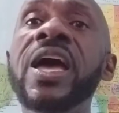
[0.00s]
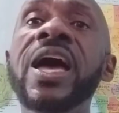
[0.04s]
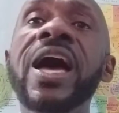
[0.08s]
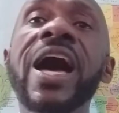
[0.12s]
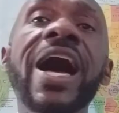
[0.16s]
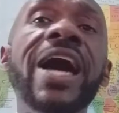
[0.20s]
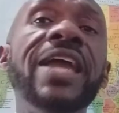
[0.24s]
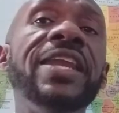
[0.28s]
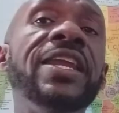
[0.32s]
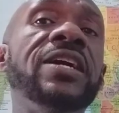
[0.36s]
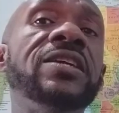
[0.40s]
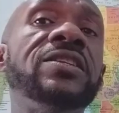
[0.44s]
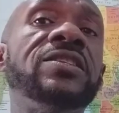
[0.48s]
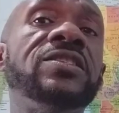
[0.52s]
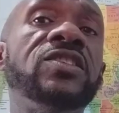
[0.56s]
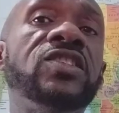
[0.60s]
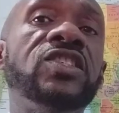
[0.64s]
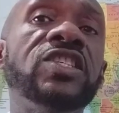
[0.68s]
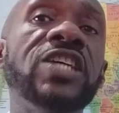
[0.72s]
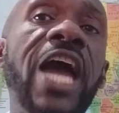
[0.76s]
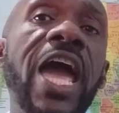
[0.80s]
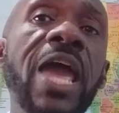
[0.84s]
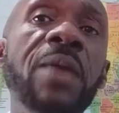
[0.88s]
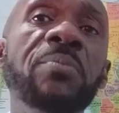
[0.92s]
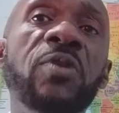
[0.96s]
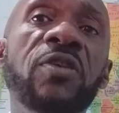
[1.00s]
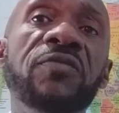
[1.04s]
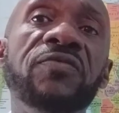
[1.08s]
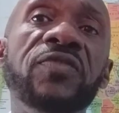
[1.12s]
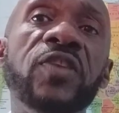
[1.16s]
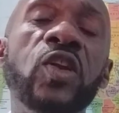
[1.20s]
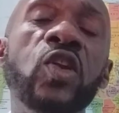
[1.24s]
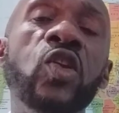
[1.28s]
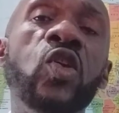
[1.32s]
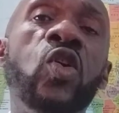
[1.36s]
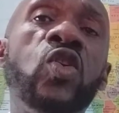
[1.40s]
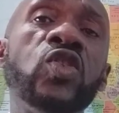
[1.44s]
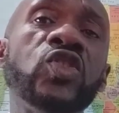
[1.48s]
And at the time of the
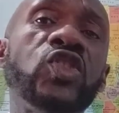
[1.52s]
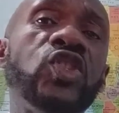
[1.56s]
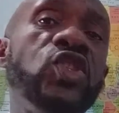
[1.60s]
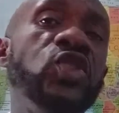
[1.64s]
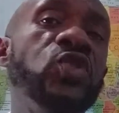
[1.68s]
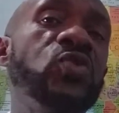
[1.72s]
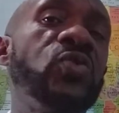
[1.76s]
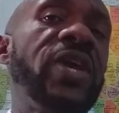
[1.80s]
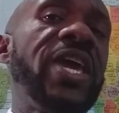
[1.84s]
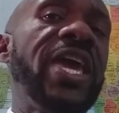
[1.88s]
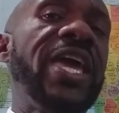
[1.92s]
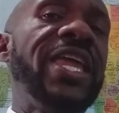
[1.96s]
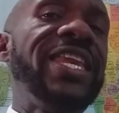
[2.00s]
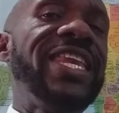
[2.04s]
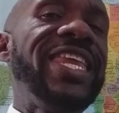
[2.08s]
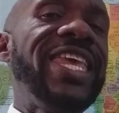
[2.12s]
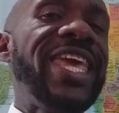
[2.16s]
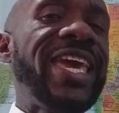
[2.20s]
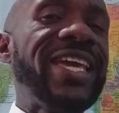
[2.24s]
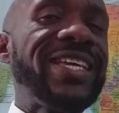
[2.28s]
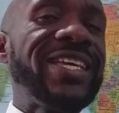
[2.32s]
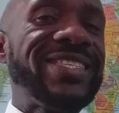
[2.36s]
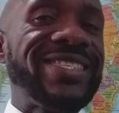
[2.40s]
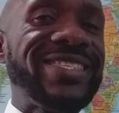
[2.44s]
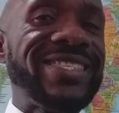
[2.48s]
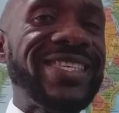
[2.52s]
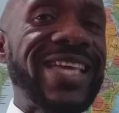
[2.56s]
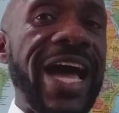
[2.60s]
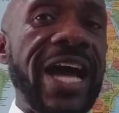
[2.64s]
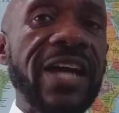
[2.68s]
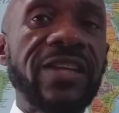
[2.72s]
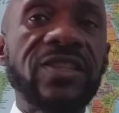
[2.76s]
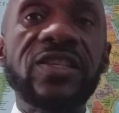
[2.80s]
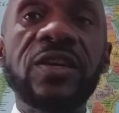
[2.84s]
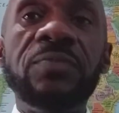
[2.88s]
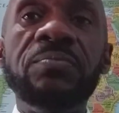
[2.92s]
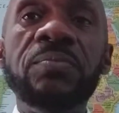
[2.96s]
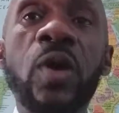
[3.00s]
loss, you get the
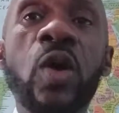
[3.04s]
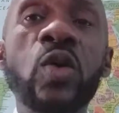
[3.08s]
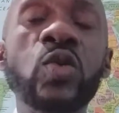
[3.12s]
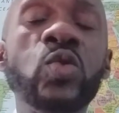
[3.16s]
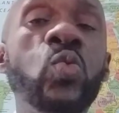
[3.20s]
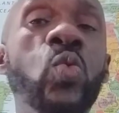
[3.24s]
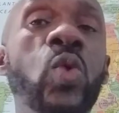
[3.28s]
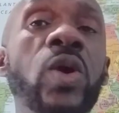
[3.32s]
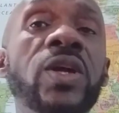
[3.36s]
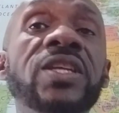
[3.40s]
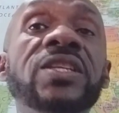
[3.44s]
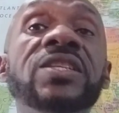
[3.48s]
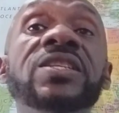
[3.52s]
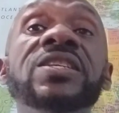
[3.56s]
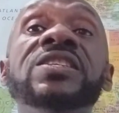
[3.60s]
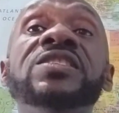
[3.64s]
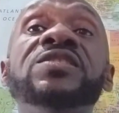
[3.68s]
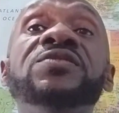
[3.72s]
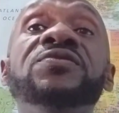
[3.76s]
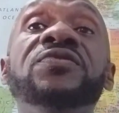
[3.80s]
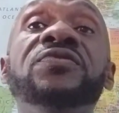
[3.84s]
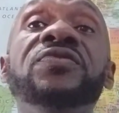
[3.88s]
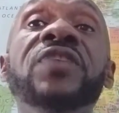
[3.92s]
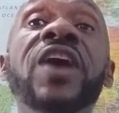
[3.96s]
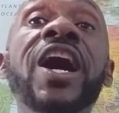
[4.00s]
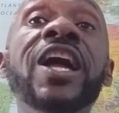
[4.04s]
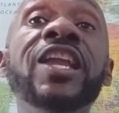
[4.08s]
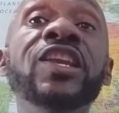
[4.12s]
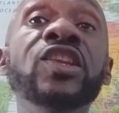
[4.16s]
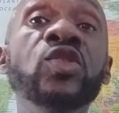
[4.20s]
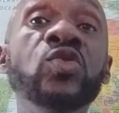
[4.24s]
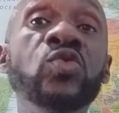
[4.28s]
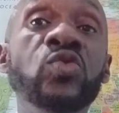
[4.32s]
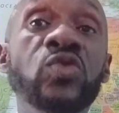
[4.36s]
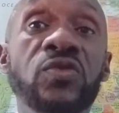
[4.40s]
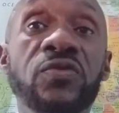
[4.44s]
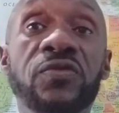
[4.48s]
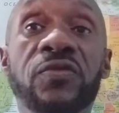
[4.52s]
exact amount what it is
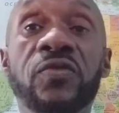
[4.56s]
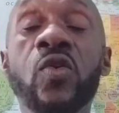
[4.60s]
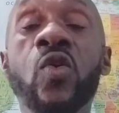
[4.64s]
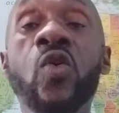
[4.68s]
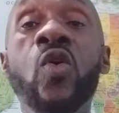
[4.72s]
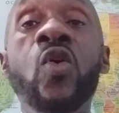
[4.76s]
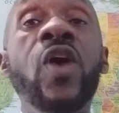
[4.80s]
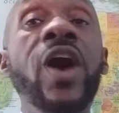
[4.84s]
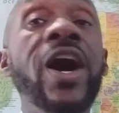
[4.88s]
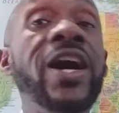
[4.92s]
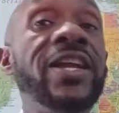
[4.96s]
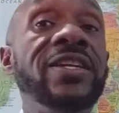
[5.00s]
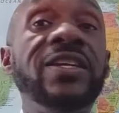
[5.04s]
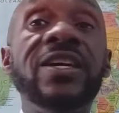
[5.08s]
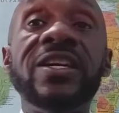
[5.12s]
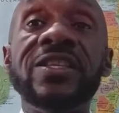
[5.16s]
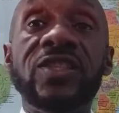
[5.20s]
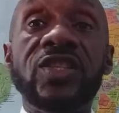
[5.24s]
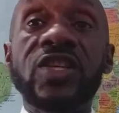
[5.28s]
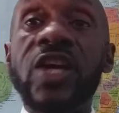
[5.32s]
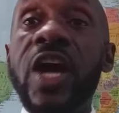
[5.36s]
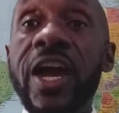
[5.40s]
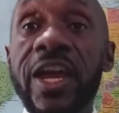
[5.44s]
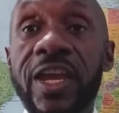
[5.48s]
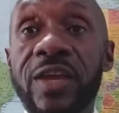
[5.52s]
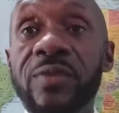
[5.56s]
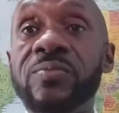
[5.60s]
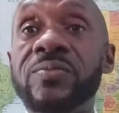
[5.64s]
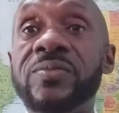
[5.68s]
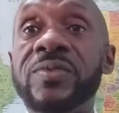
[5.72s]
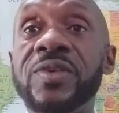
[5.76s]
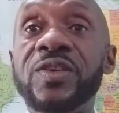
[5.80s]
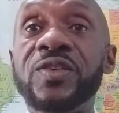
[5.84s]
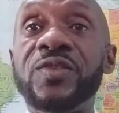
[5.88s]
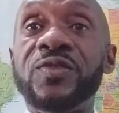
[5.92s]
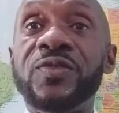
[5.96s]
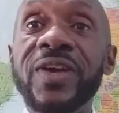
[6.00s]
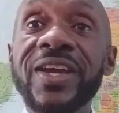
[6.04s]
valued for at that time,
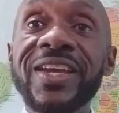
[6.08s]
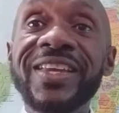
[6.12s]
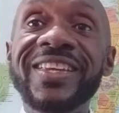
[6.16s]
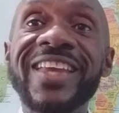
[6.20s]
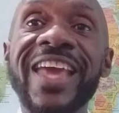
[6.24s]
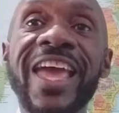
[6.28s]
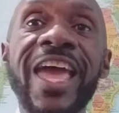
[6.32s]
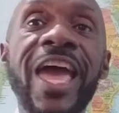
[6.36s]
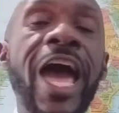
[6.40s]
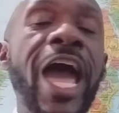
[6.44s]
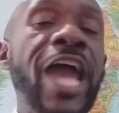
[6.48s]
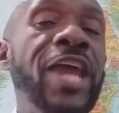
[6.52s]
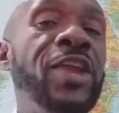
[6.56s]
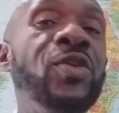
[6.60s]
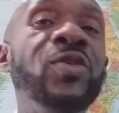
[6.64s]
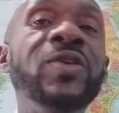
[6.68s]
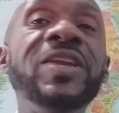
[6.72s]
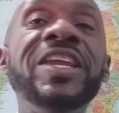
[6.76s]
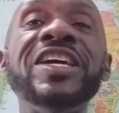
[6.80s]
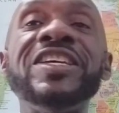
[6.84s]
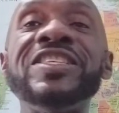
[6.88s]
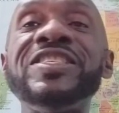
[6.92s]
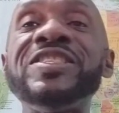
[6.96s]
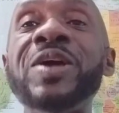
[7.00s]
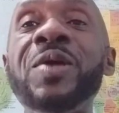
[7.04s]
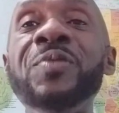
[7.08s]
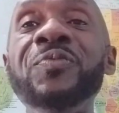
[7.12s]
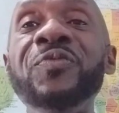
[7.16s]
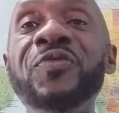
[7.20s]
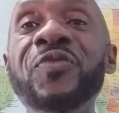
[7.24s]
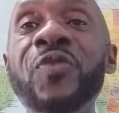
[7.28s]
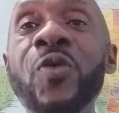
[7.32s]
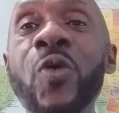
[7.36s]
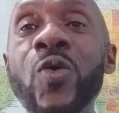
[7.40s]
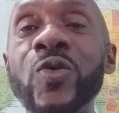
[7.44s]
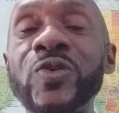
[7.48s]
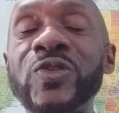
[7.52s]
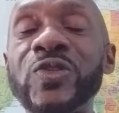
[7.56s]
right? I know there are some
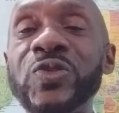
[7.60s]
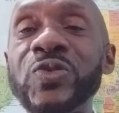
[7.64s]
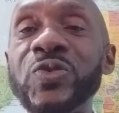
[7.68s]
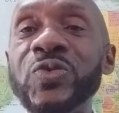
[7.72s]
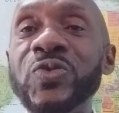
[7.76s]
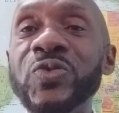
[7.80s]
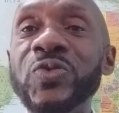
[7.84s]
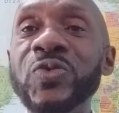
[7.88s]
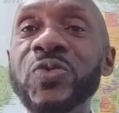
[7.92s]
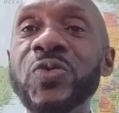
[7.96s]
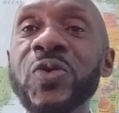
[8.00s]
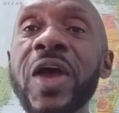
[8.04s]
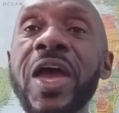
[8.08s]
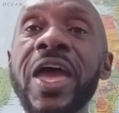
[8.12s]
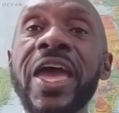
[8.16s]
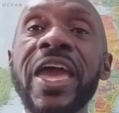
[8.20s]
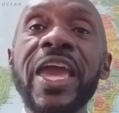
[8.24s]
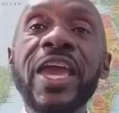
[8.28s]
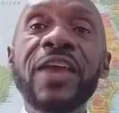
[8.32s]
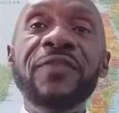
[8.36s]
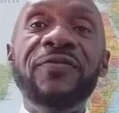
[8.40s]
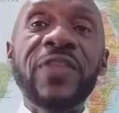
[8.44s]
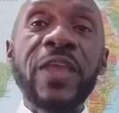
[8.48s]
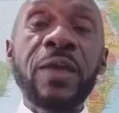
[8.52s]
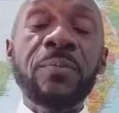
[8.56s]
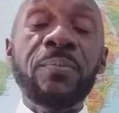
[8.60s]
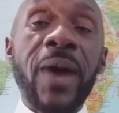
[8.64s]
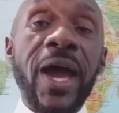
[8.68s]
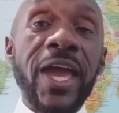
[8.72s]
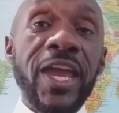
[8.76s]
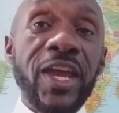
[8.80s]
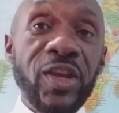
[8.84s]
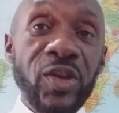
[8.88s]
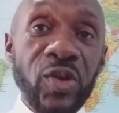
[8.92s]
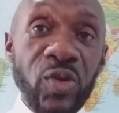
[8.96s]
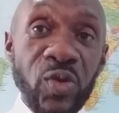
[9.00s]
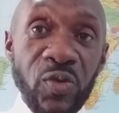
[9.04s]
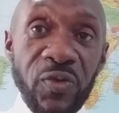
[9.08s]
folks who, if they buy a
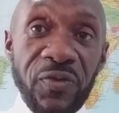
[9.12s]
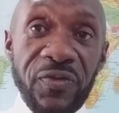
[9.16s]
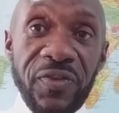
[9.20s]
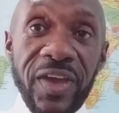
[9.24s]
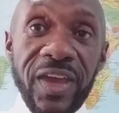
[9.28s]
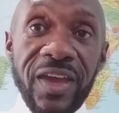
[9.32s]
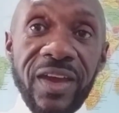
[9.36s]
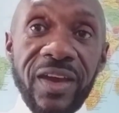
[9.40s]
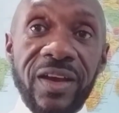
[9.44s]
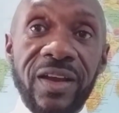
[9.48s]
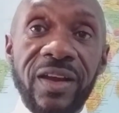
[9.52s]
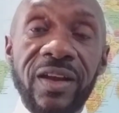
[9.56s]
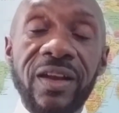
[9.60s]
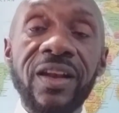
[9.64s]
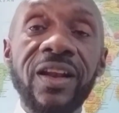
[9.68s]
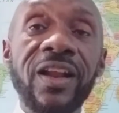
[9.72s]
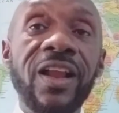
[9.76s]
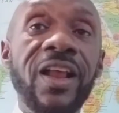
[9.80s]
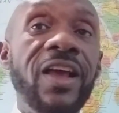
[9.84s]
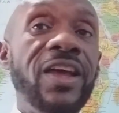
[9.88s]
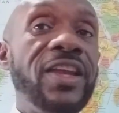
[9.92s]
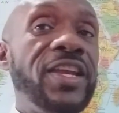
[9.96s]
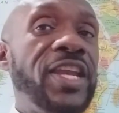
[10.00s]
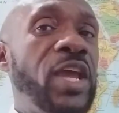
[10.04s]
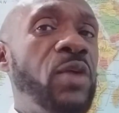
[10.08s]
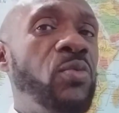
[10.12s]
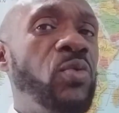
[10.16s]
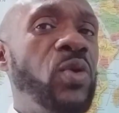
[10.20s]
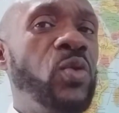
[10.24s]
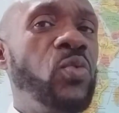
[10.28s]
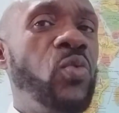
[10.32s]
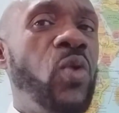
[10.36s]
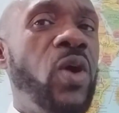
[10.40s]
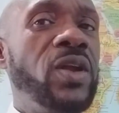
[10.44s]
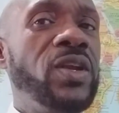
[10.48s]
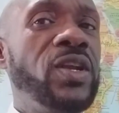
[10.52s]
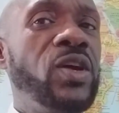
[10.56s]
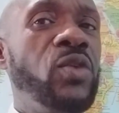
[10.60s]
new vehicle, they would
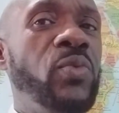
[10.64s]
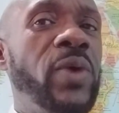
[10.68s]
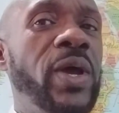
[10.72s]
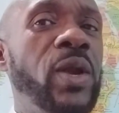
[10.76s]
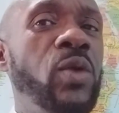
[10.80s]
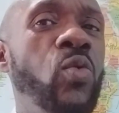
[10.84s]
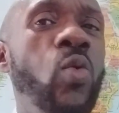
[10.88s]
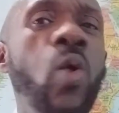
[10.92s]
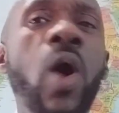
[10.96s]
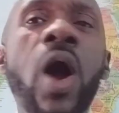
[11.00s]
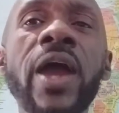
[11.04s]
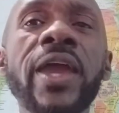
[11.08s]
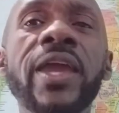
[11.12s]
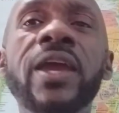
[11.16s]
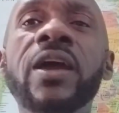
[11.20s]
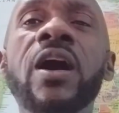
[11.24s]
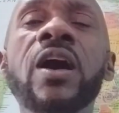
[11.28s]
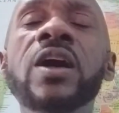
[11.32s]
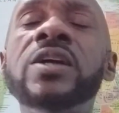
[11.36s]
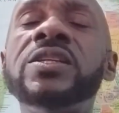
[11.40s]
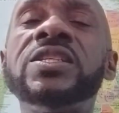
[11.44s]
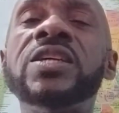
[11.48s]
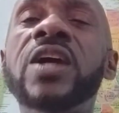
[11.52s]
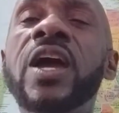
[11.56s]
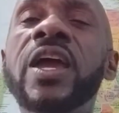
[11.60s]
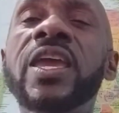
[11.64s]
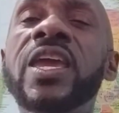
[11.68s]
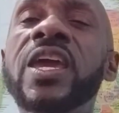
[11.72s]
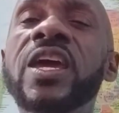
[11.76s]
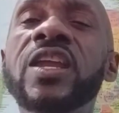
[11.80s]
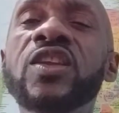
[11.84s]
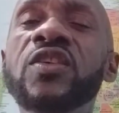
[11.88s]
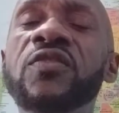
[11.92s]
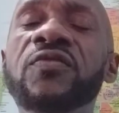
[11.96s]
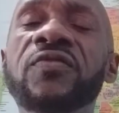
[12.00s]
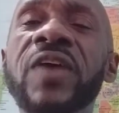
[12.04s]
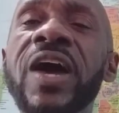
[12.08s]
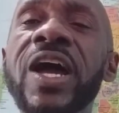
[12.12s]
wonder, well, why can't I get
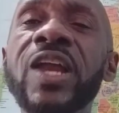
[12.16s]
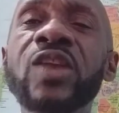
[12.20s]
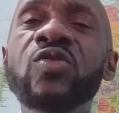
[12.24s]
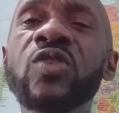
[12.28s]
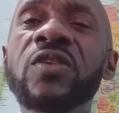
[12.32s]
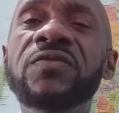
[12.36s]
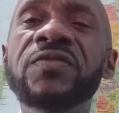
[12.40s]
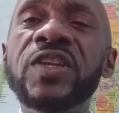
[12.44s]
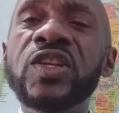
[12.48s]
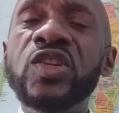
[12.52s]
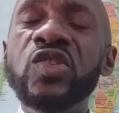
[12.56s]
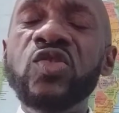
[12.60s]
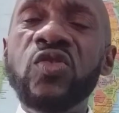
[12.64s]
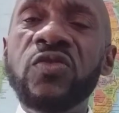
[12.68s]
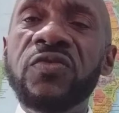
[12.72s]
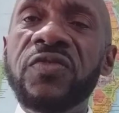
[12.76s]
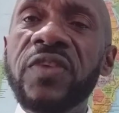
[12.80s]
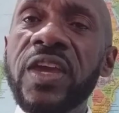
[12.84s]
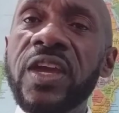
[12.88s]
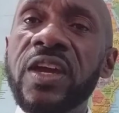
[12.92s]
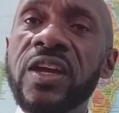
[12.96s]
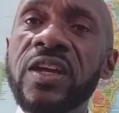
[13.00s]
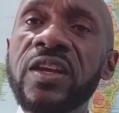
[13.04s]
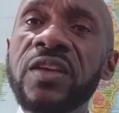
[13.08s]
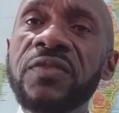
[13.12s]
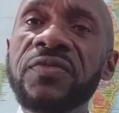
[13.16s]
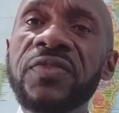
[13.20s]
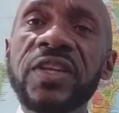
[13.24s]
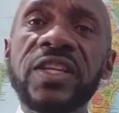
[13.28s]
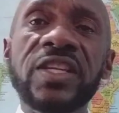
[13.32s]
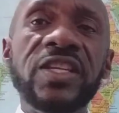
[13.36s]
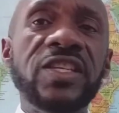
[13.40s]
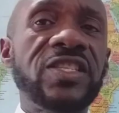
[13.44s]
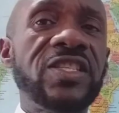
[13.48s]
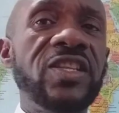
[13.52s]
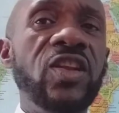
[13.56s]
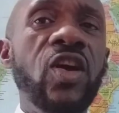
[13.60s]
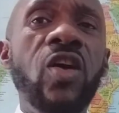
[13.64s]
the value of the new vehicle if it
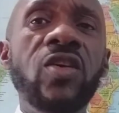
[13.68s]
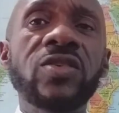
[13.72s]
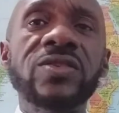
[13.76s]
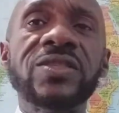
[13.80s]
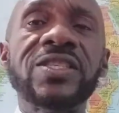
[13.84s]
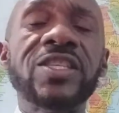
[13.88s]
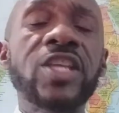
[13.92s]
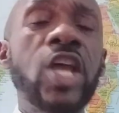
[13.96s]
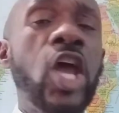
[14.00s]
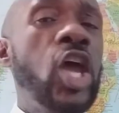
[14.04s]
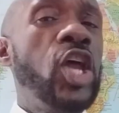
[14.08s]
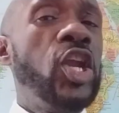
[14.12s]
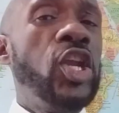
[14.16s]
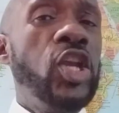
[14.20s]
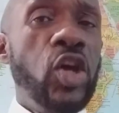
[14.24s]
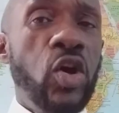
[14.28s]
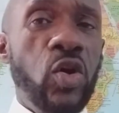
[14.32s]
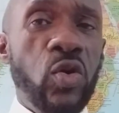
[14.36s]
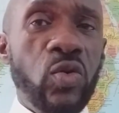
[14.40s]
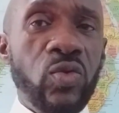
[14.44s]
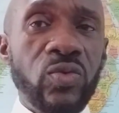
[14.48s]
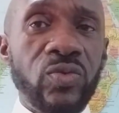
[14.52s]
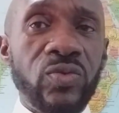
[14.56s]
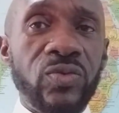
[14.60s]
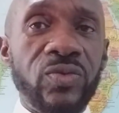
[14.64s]
is lost? No.